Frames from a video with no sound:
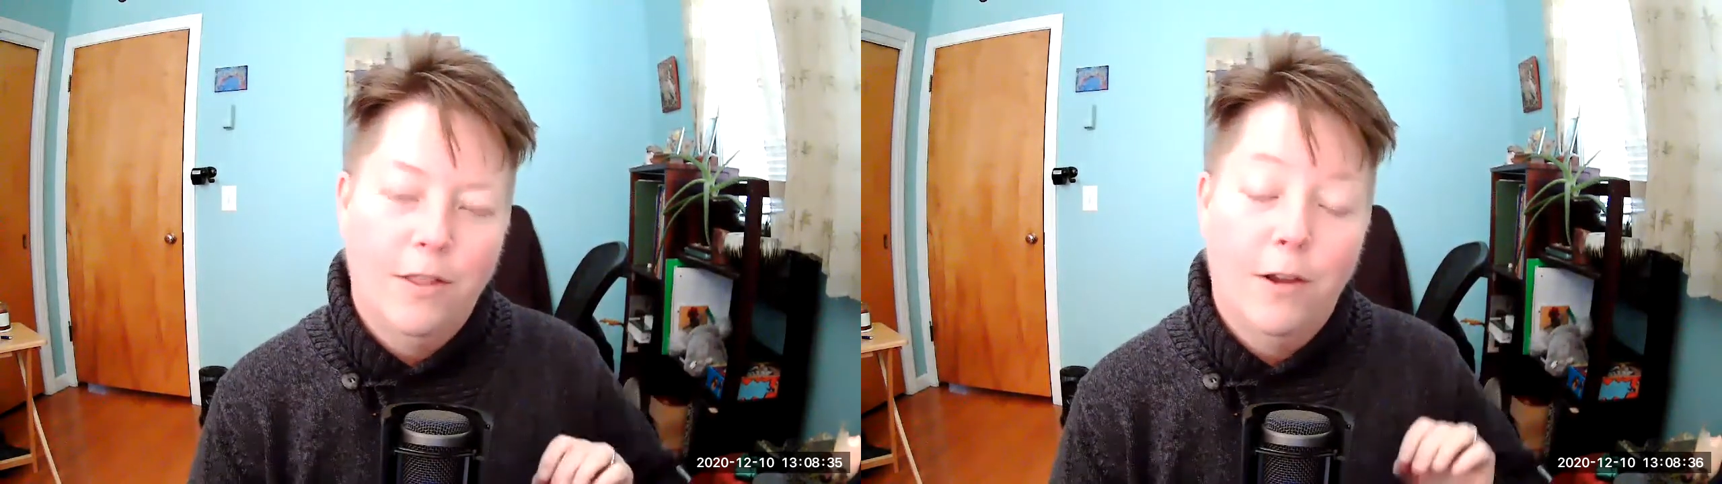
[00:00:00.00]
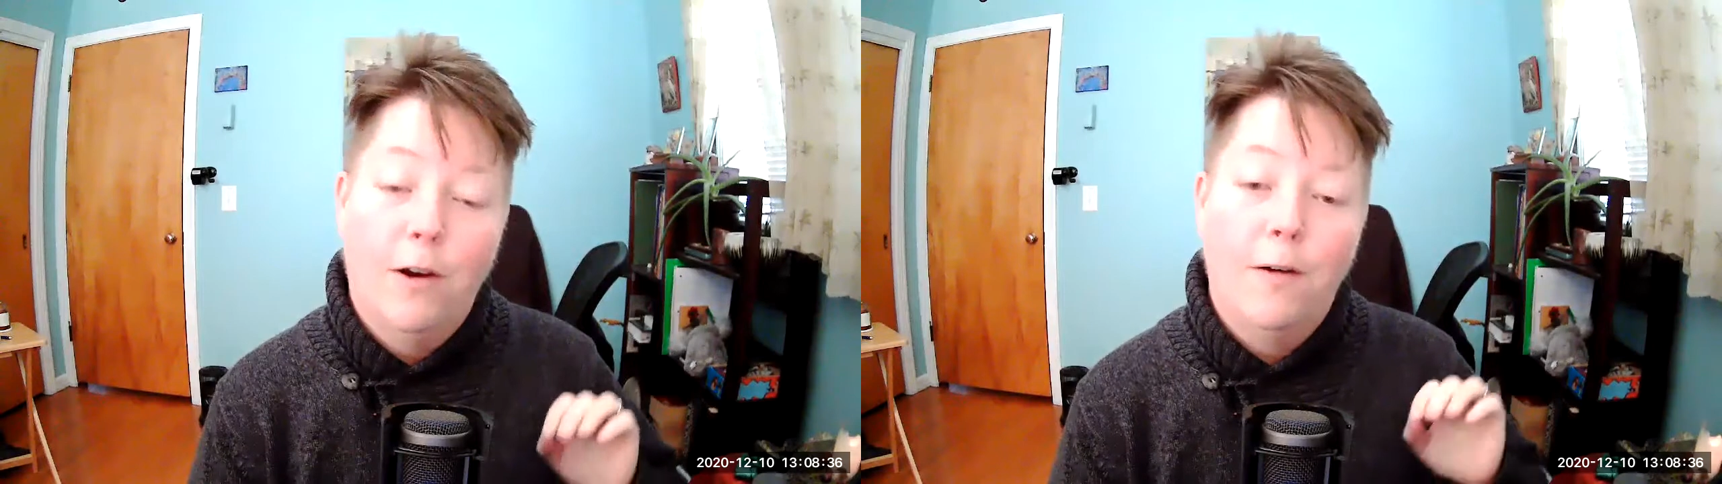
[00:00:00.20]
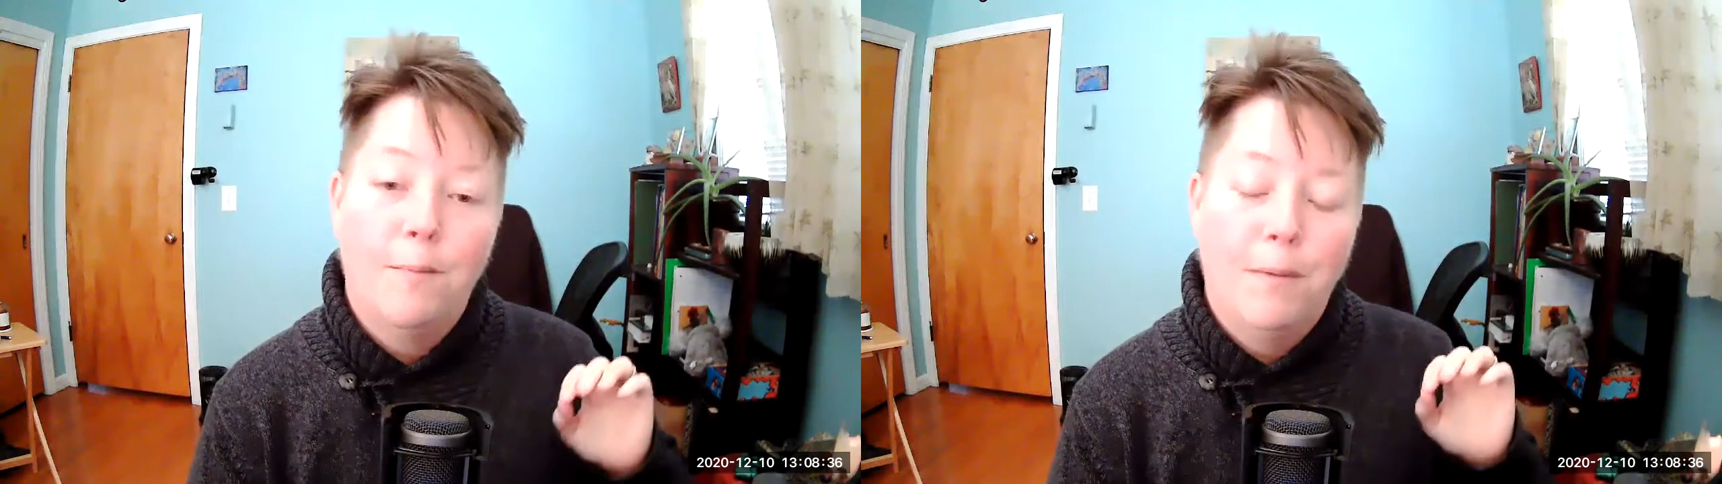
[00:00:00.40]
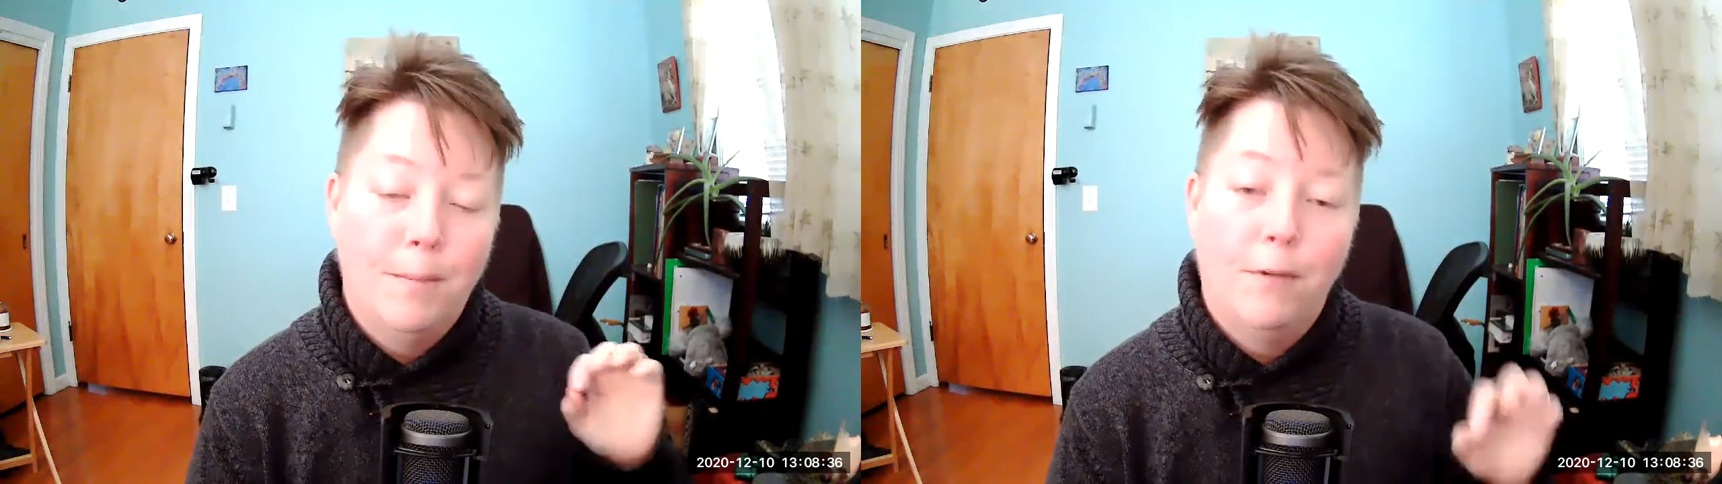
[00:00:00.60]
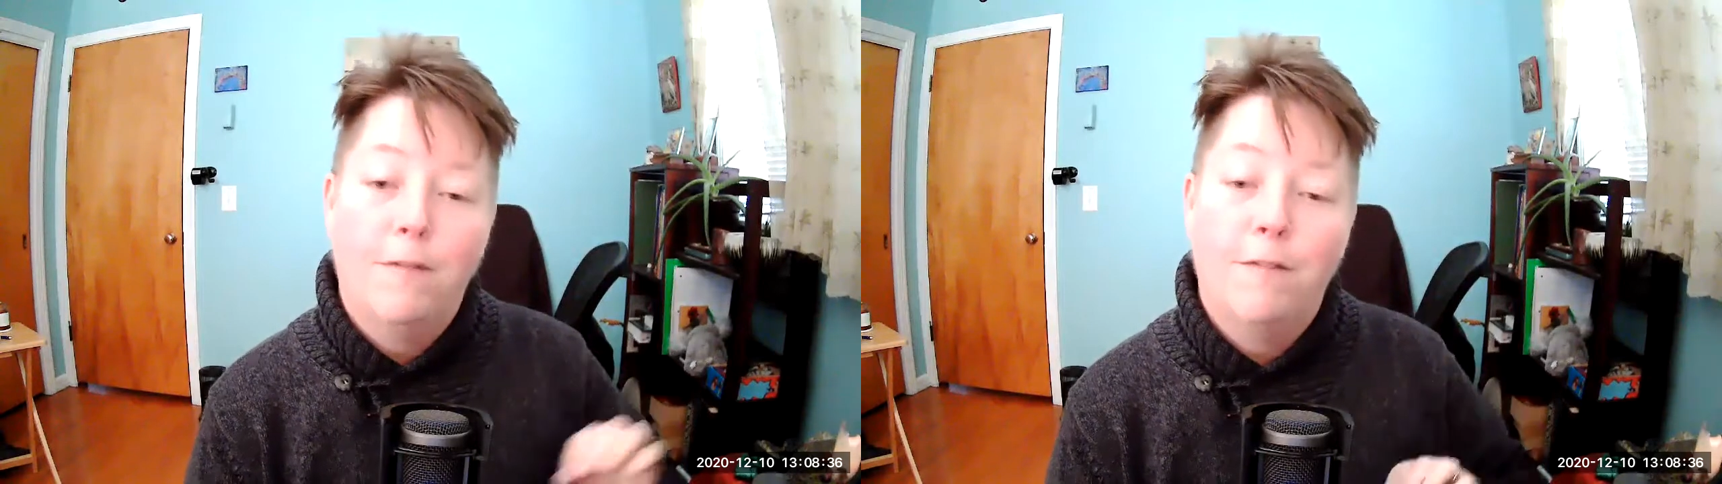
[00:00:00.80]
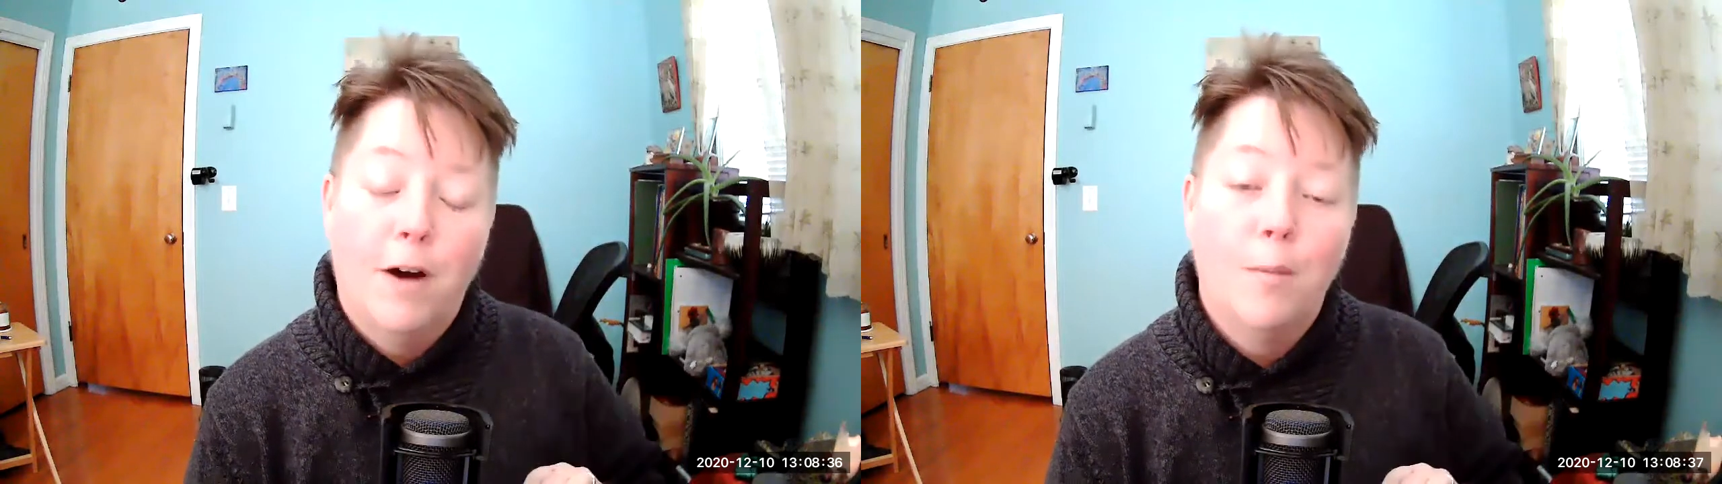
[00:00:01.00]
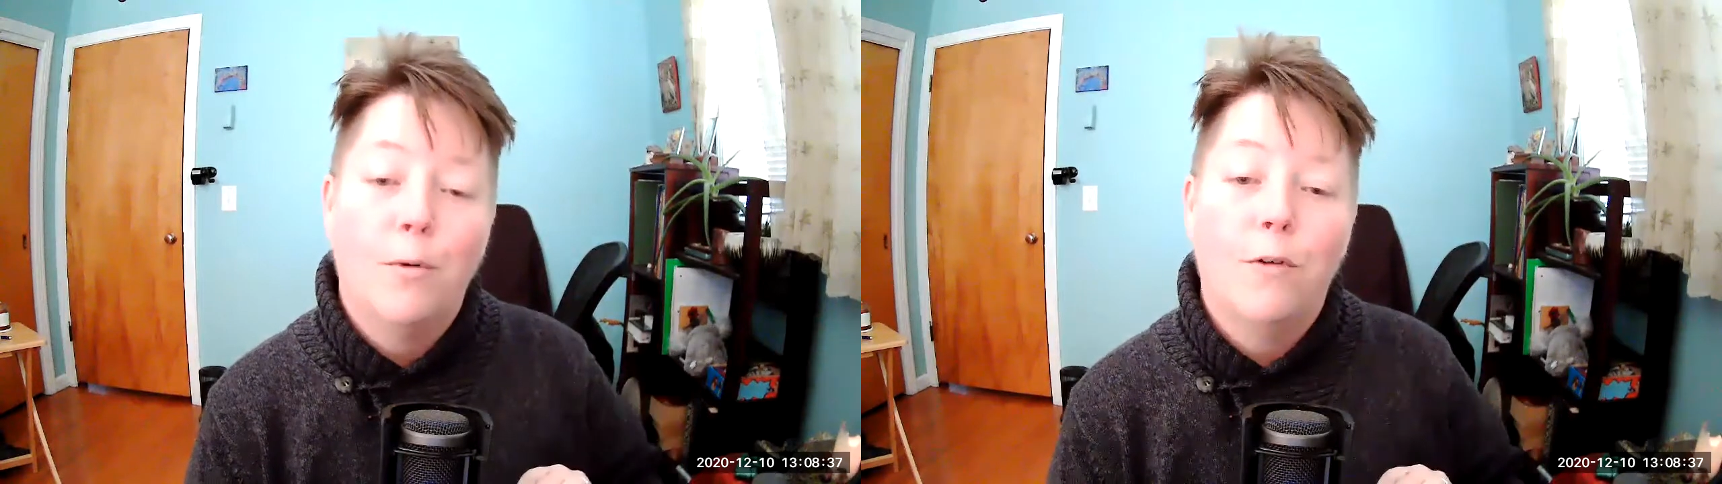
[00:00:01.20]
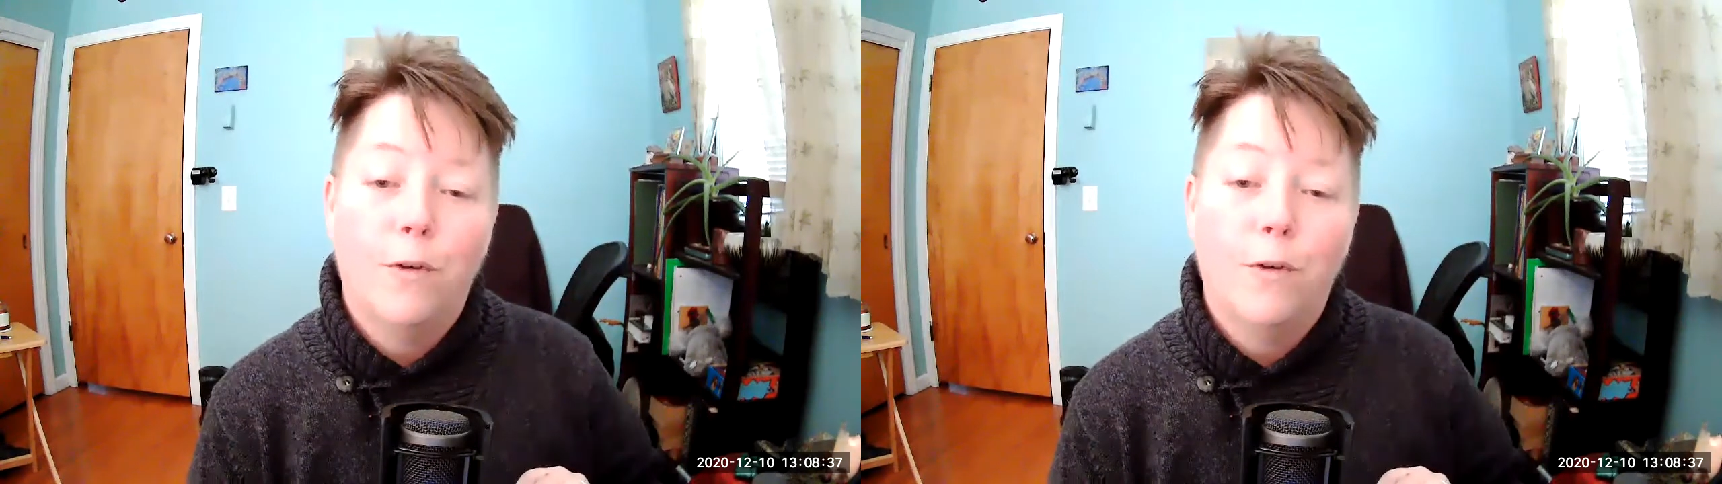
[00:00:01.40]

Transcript: There are people far more